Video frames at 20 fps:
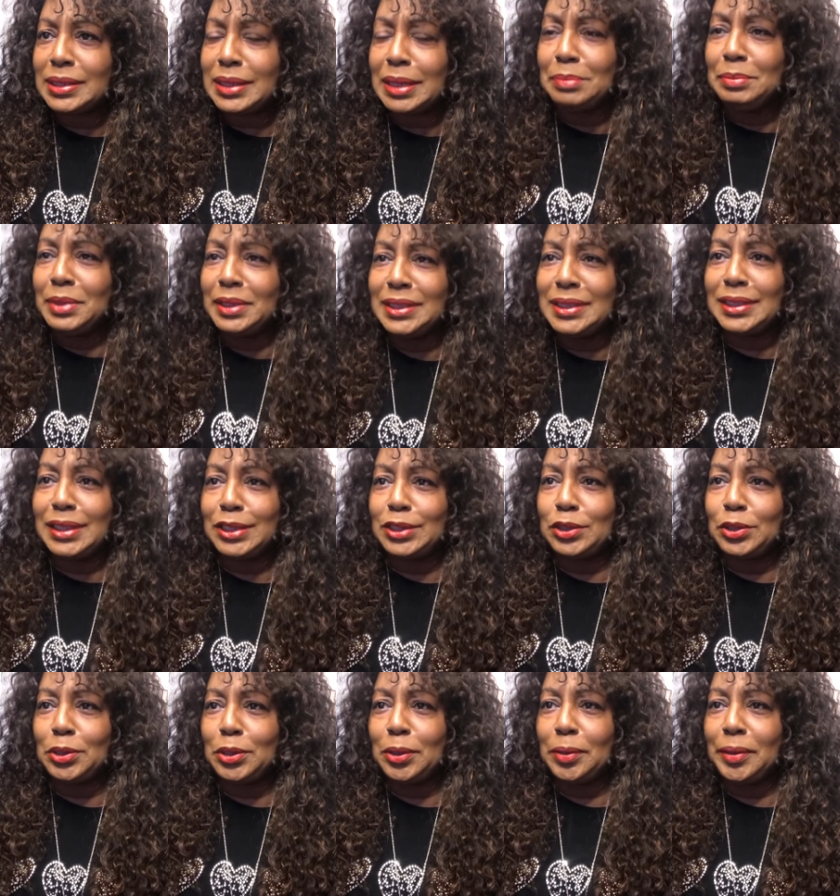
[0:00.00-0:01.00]
I'm in such a
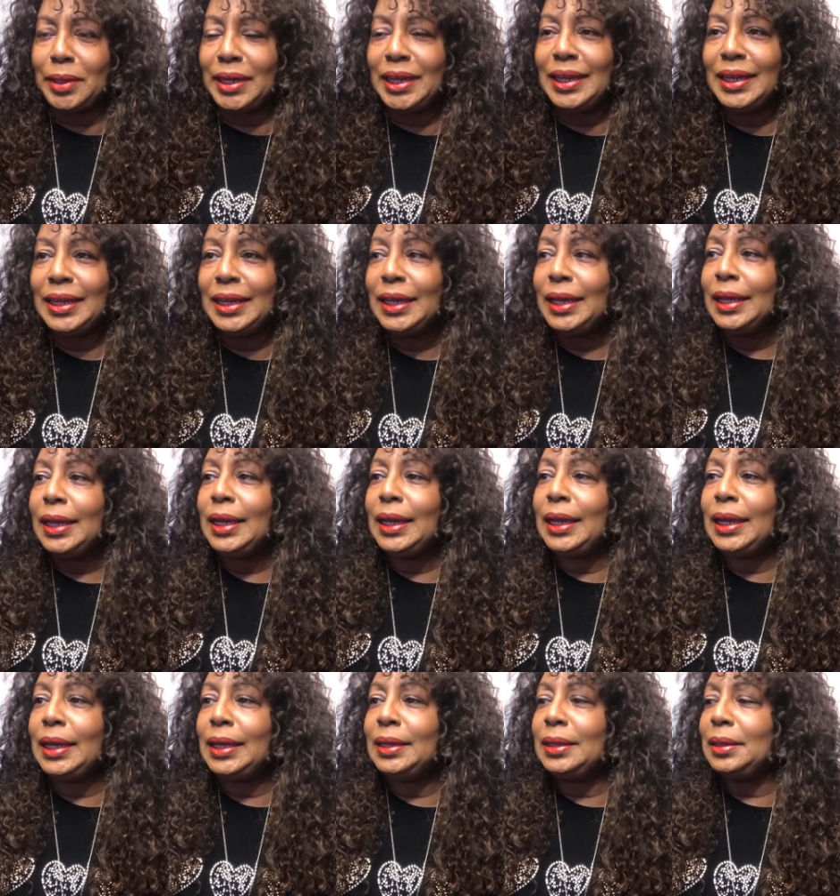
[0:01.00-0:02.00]
hurry.
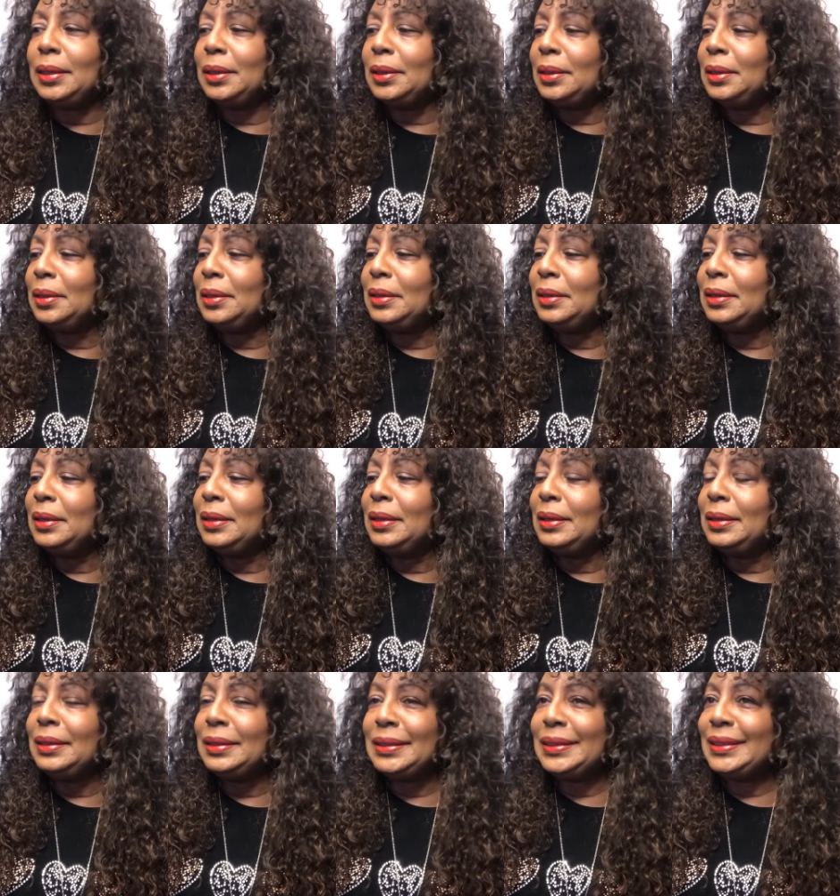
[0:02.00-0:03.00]
And uh,
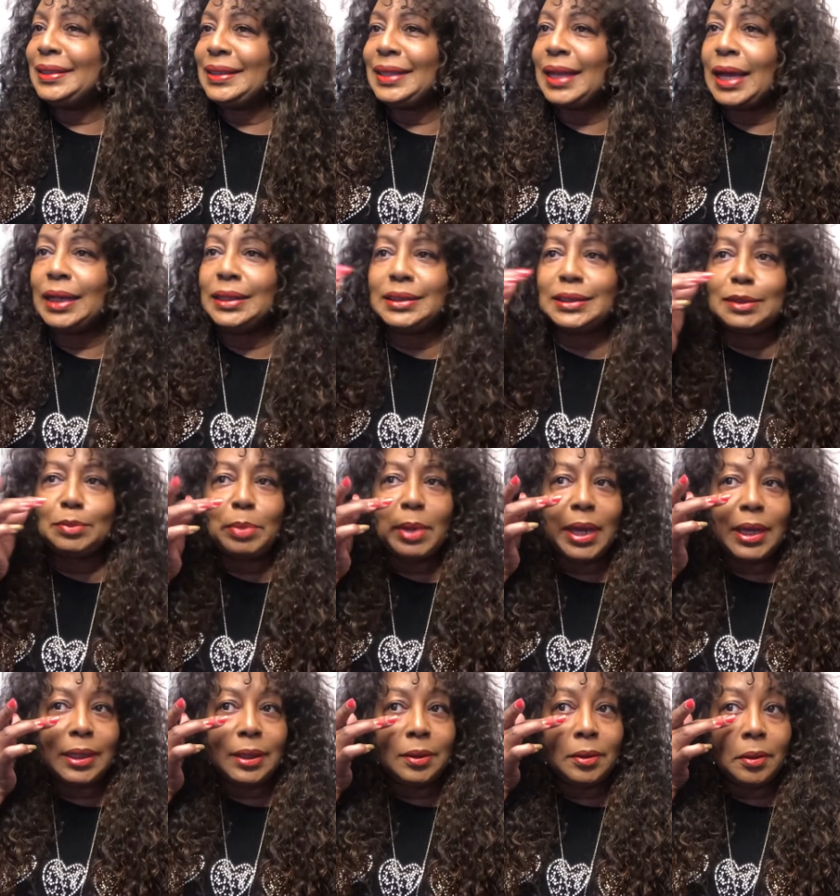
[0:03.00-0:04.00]
I just
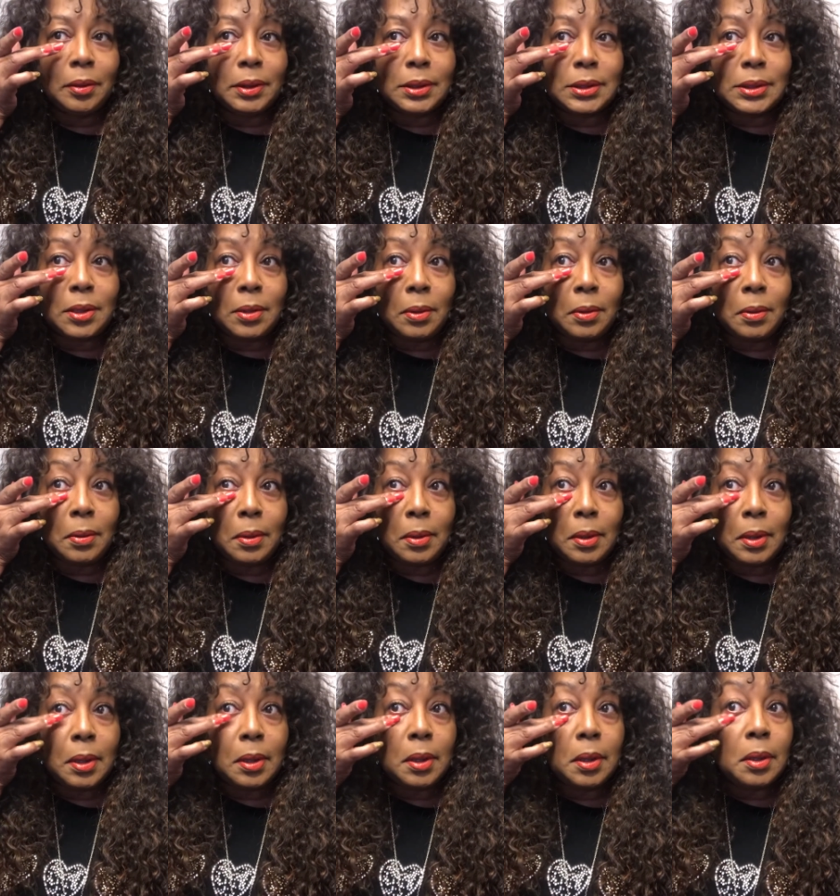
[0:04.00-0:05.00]
pat it on. So
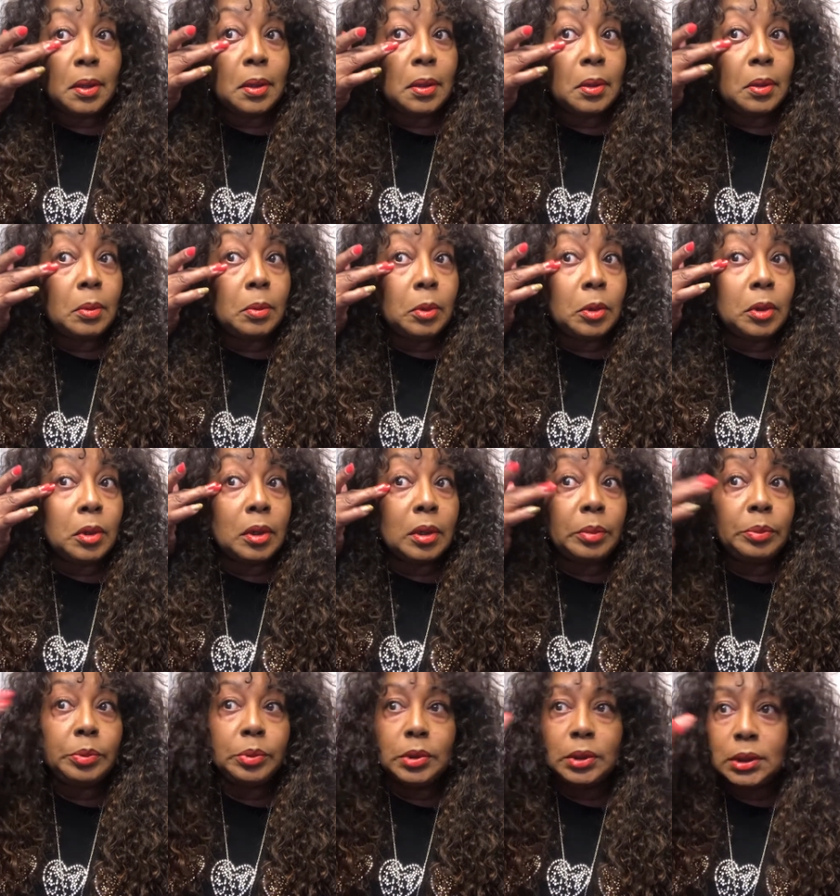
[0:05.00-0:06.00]
we're going to
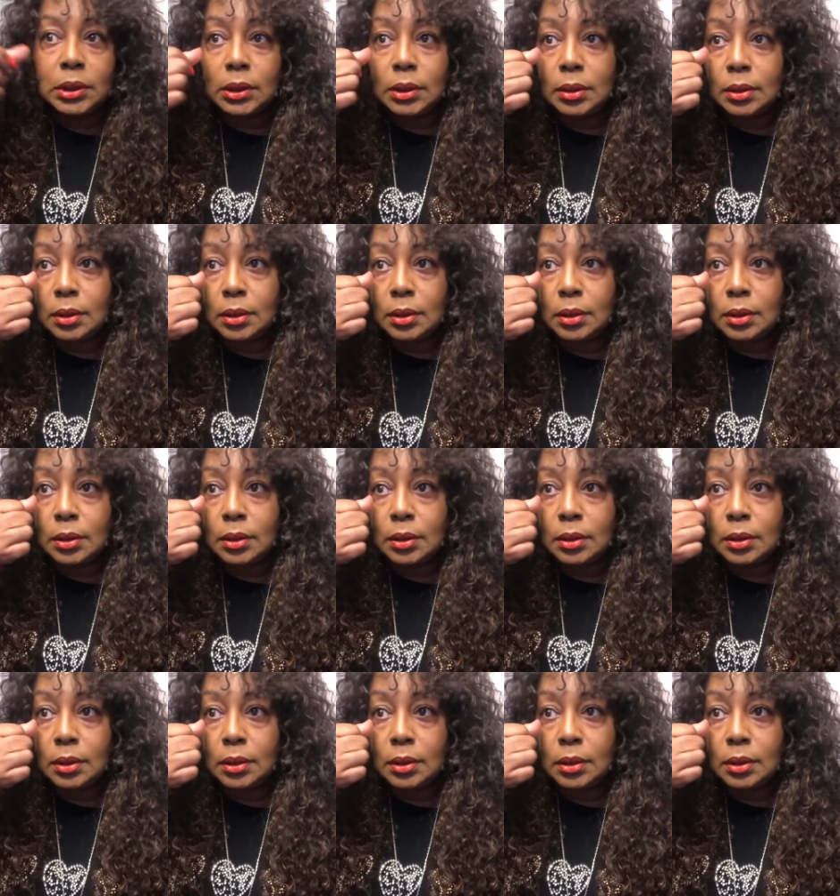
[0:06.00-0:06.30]
put